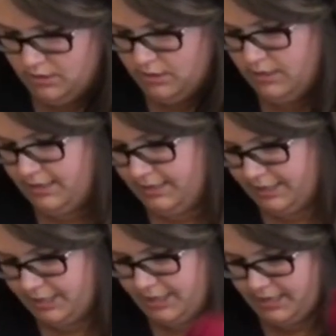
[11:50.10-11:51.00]

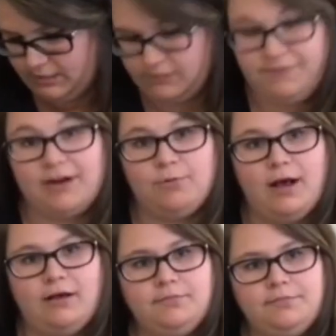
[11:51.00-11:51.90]
Here is
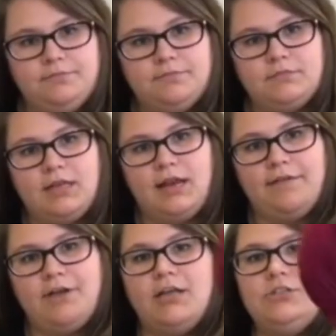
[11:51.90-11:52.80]
Farewell, and
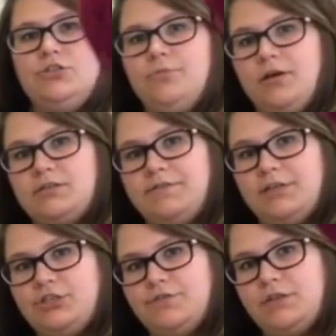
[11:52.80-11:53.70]
I've got 2 balls of
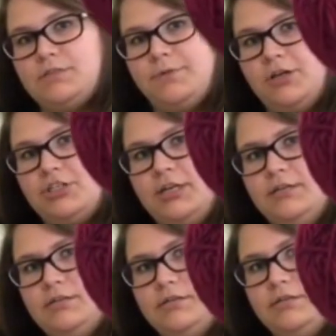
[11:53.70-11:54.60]
each for this project.